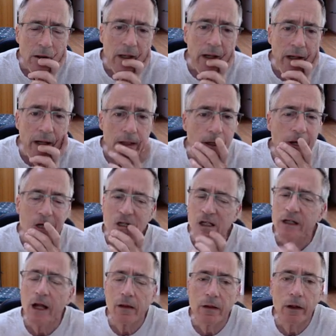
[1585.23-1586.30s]
Yeah,
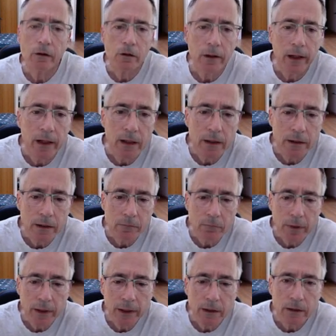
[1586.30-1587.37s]
actually, now that I look at it, it
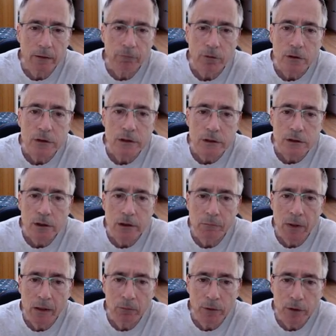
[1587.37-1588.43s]
didn't make a difference. He's going
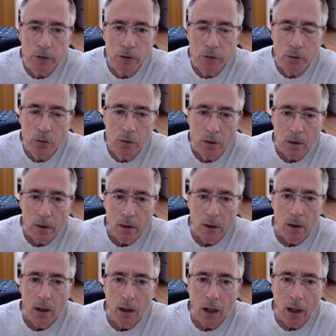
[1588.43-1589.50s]
to be able to do,
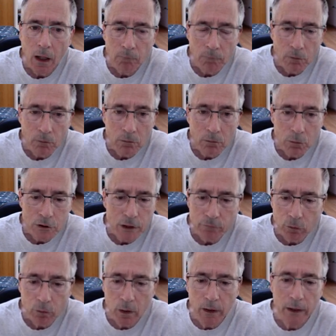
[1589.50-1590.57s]

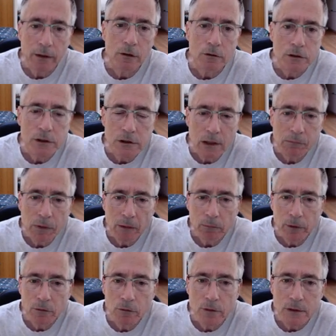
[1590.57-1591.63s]
whichever rook I use, he's going to be
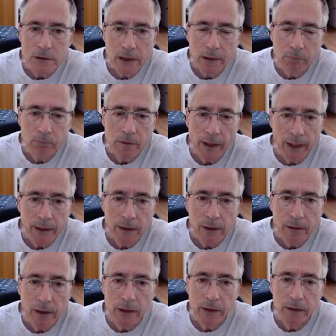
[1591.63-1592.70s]
able to do the same
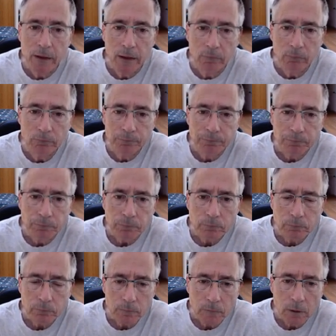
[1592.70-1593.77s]
tactic that he did,
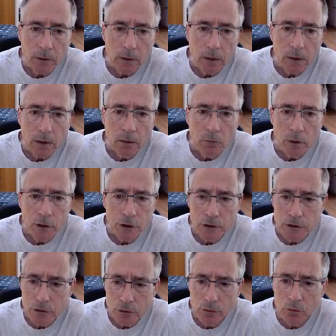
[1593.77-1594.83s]
which
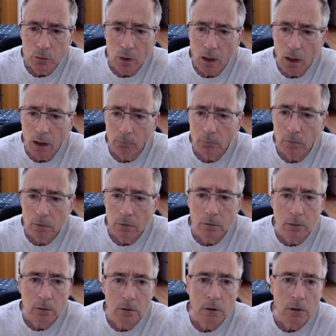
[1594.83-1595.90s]
is to
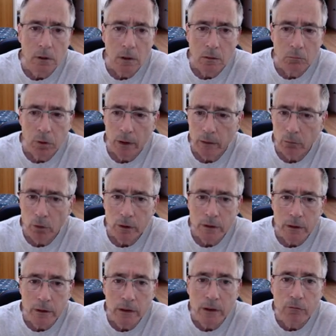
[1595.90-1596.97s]
play rook
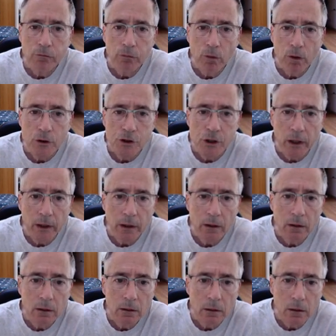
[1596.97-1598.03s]
to d4 check.